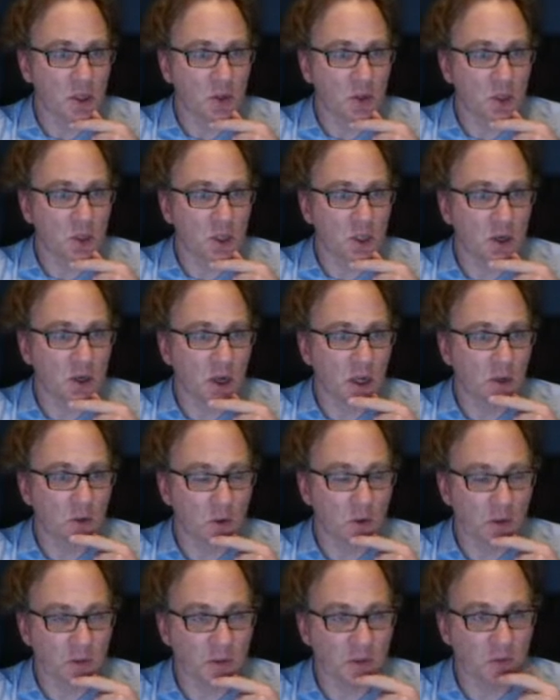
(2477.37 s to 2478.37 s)
So these are
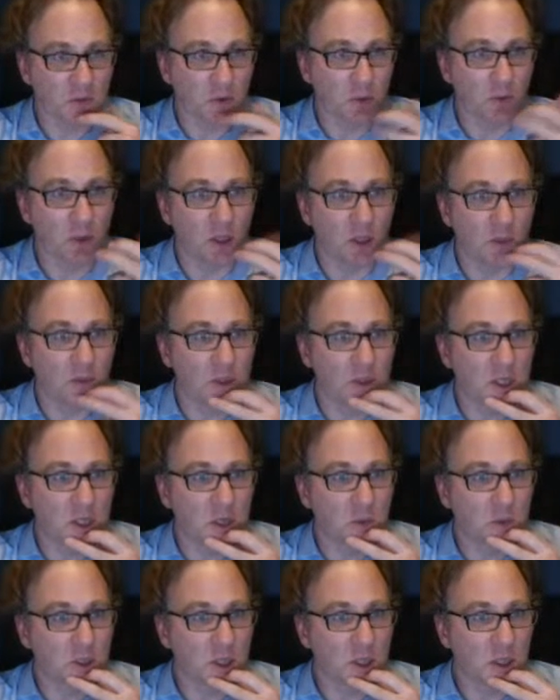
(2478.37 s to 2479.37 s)
algorithms for multiple
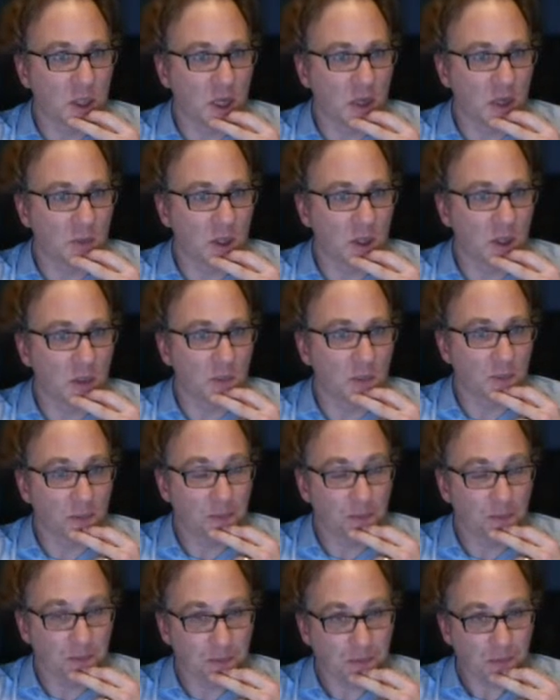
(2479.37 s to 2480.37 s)
sequence alignment
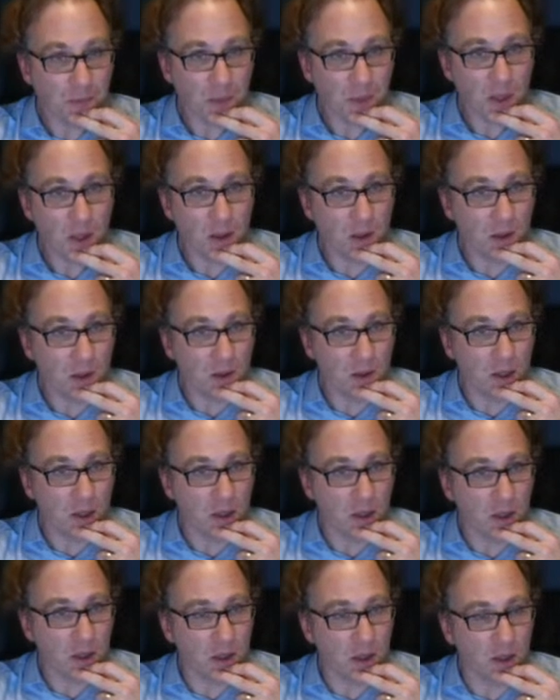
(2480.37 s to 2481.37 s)

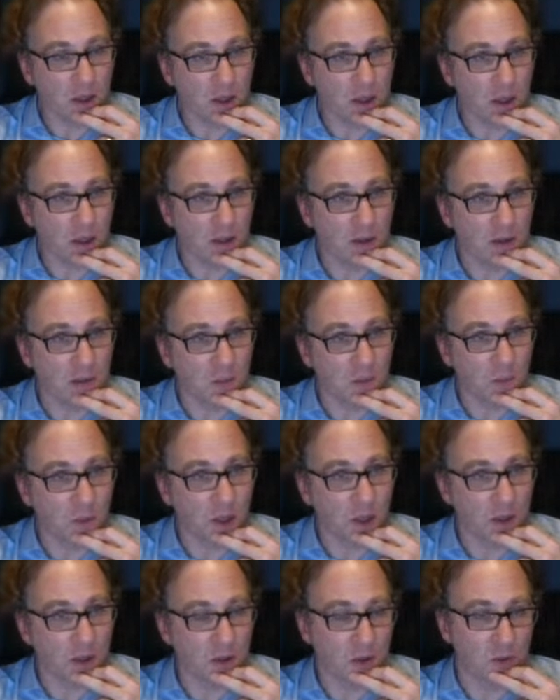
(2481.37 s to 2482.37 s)
that
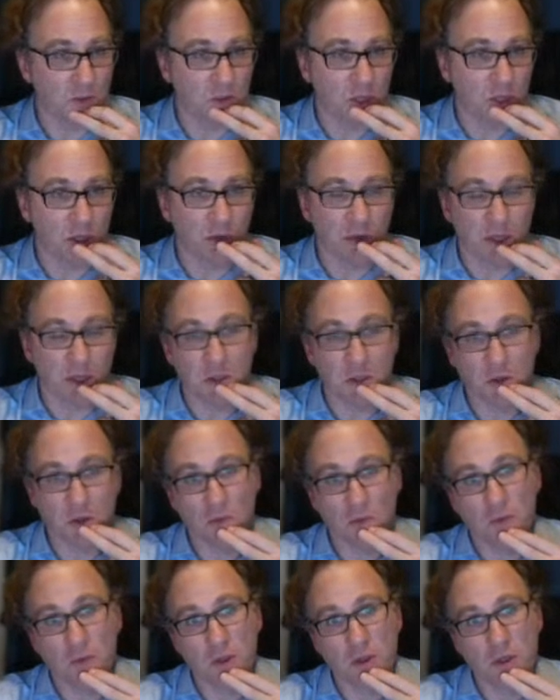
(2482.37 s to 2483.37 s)
they generate
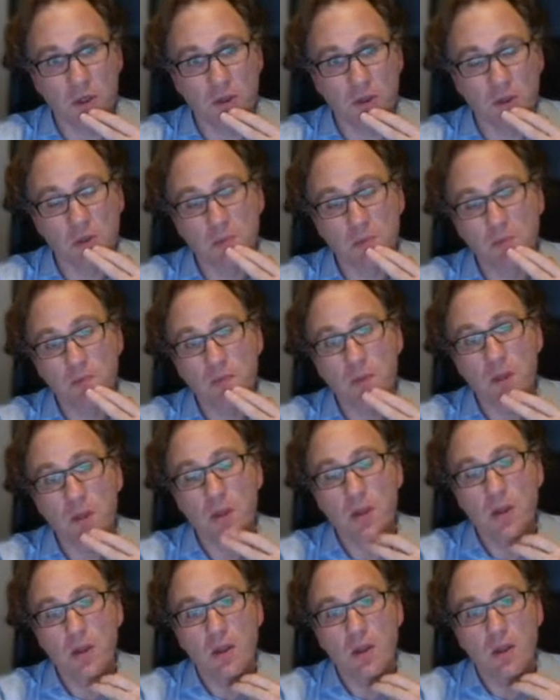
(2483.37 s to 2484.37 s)
certain features
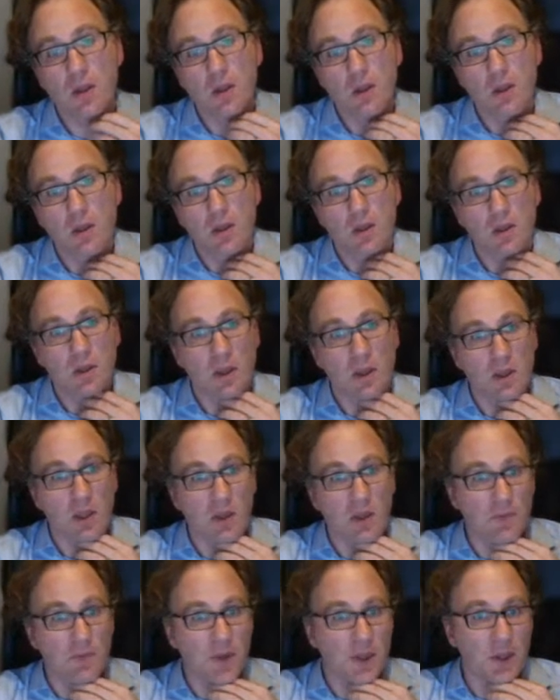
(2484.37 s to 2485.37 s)
that
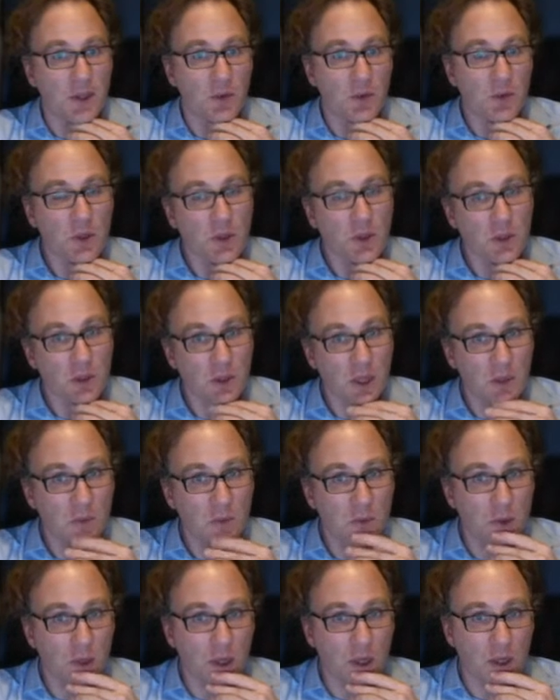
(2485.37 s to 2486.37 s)
get fed into the
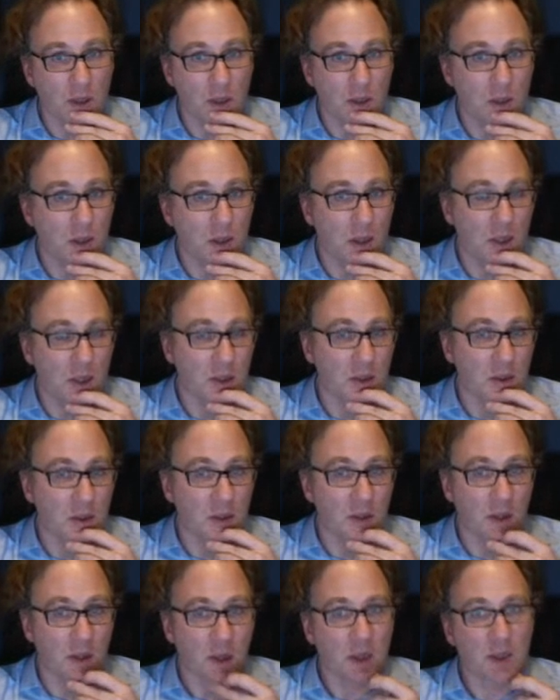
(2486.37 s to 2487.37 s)
network, and
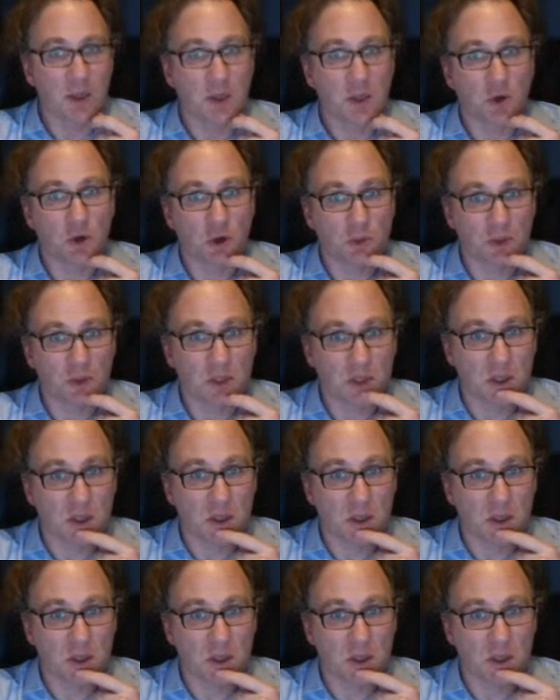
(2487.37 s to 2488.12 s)
it determines